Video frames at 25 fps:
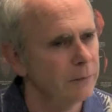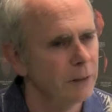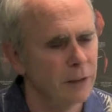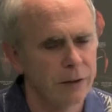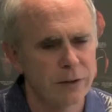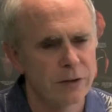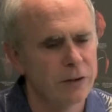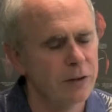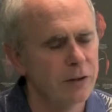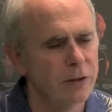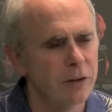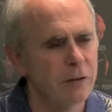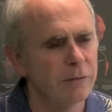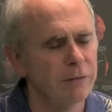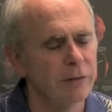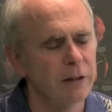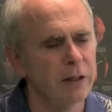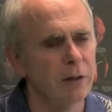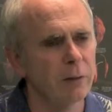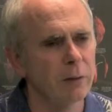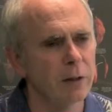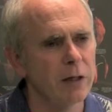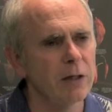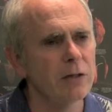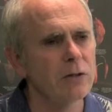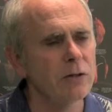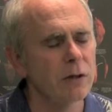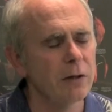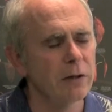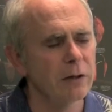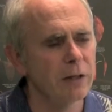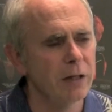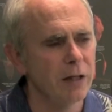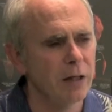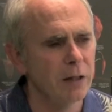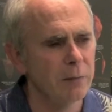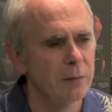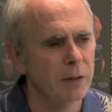This is so funny. When I
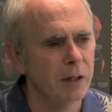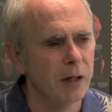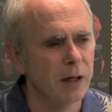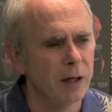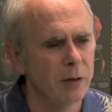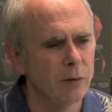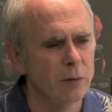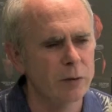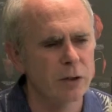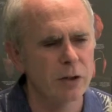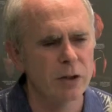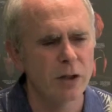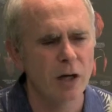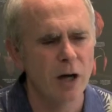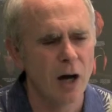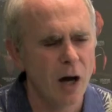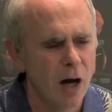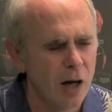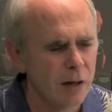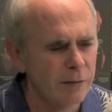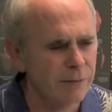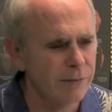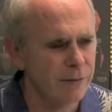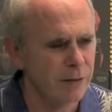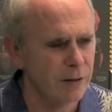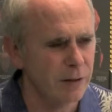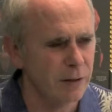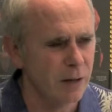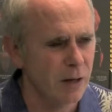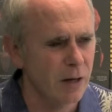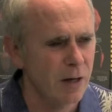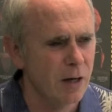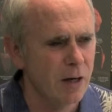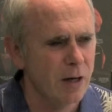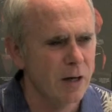started Cambia, I was confident